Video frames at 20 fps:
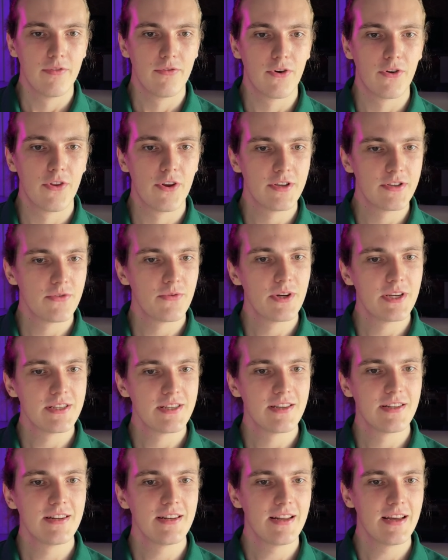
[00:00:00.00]
For this
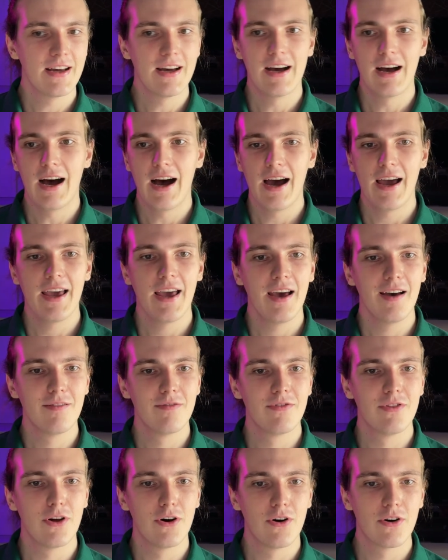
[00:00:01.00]
reason, I
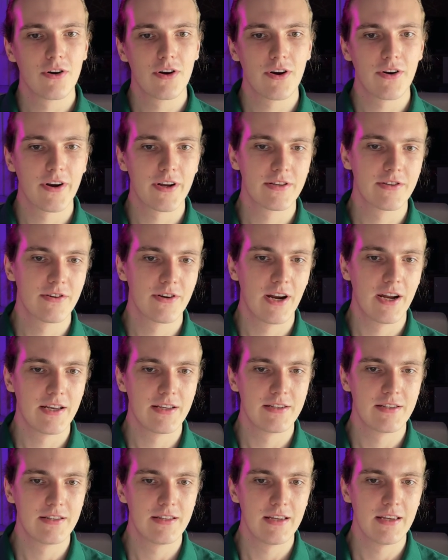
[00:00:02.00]
have long
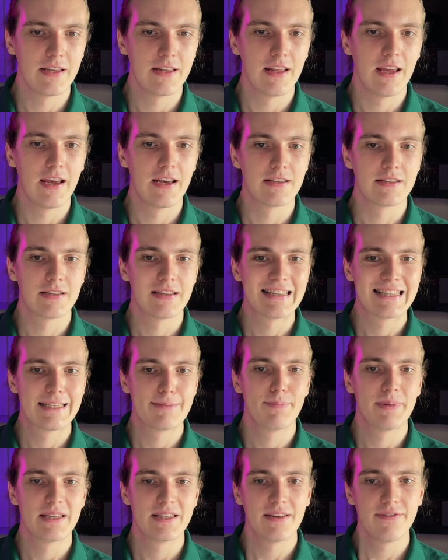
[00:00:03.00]
characterized it as
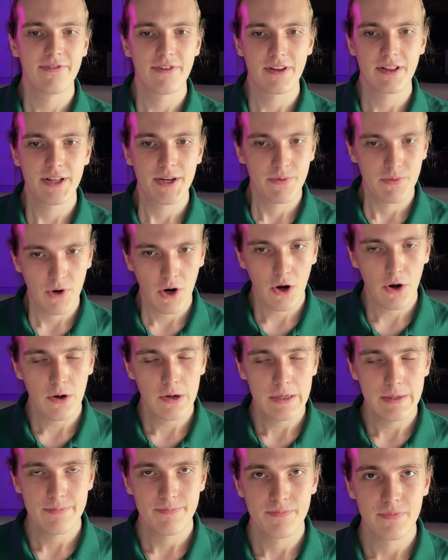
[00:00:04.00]
specifically
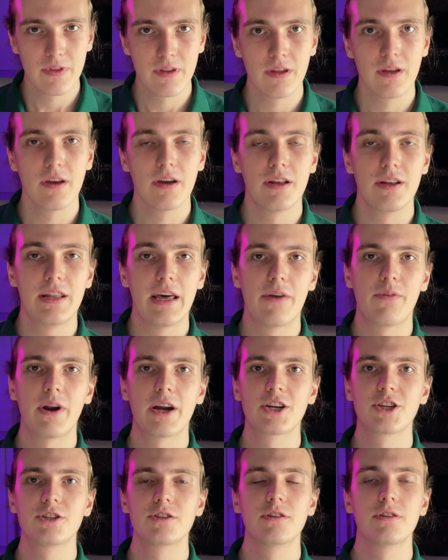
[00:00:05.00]
wrong,
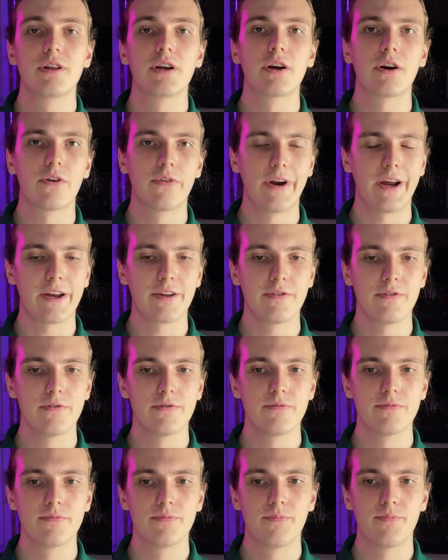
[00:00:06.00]
directionally correct.
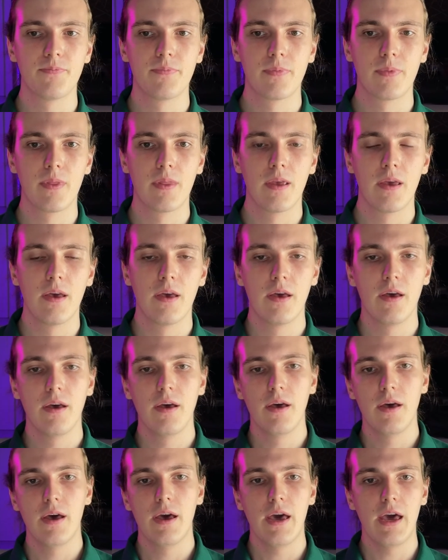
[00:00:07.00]

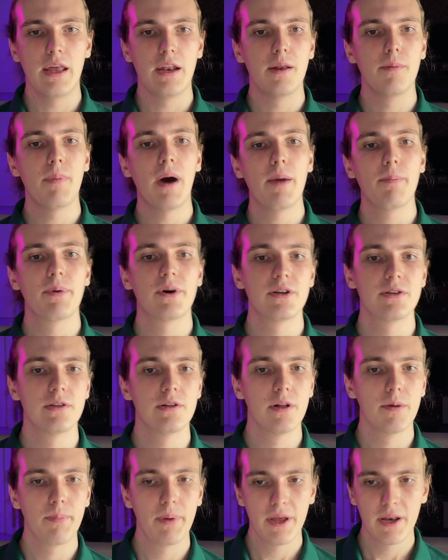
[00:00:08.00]
And in my
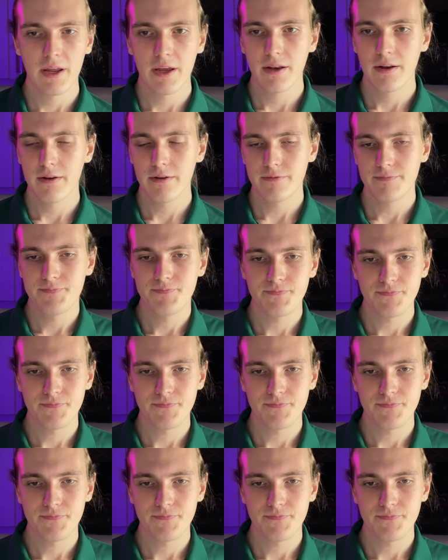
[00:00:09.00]
personal opinion,